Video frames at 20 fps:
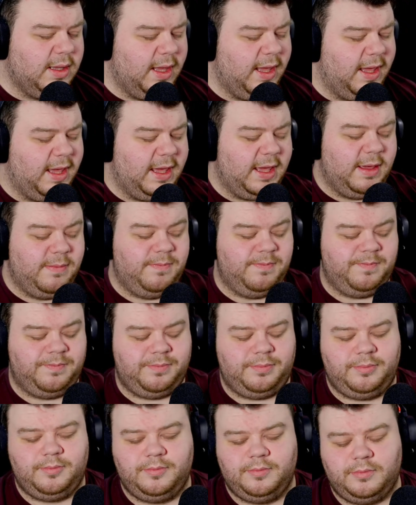um,
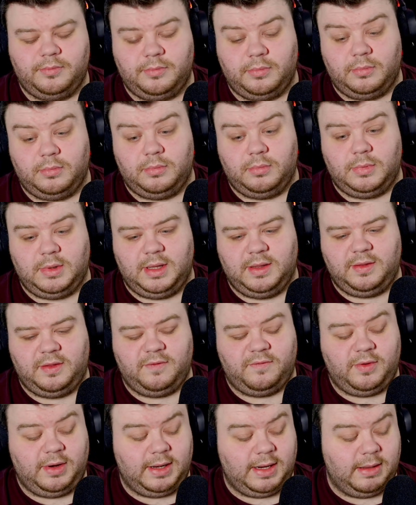
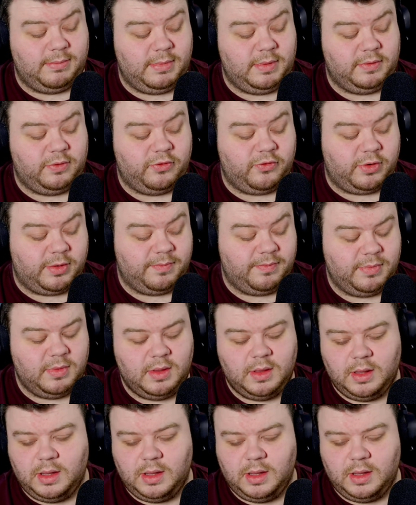it's a very low music trim.